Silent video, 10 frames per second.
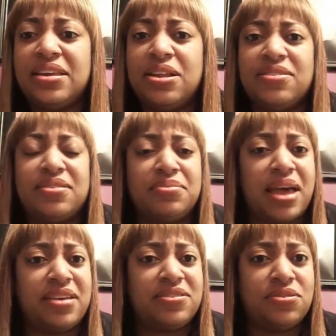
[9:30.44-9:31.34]
And,
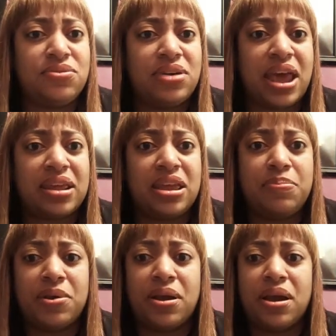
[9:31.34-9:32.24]
sometimes too, you
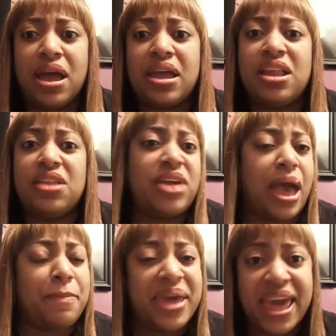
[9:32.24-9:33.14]
got to keep and
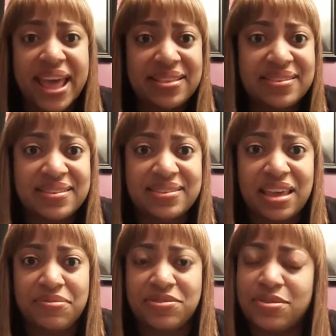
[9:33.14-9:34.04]
if you got
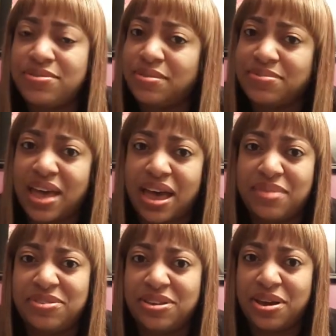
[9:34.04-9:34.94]
pets and stuff too,
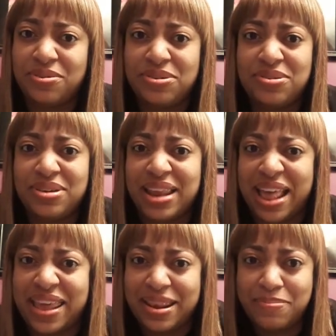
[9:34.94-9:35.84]
sometimes,
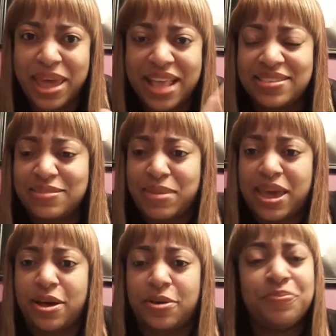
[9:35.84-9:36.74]
you can have that
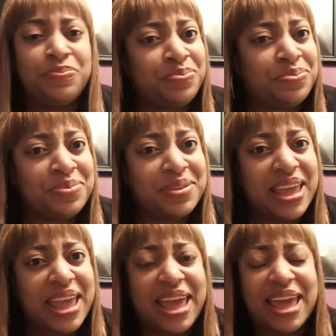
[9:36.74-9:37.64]
pet smell.
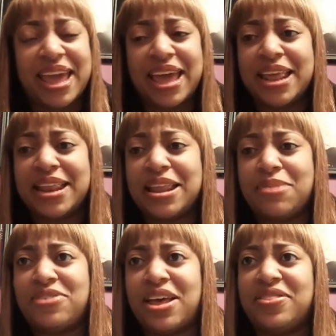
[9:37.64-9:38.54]

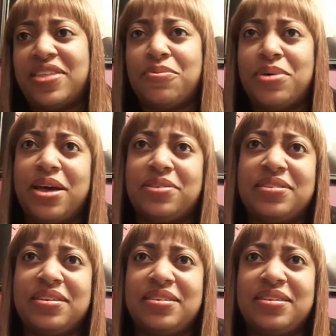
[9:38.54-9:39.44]
And I'm trying to think
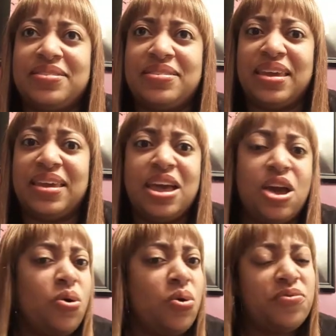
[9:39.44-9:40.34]
what else is a
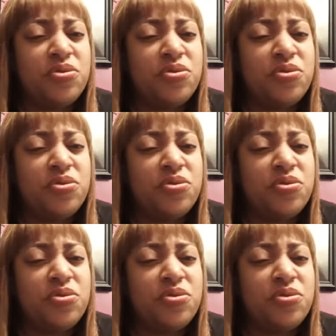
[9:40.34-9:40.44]
scent.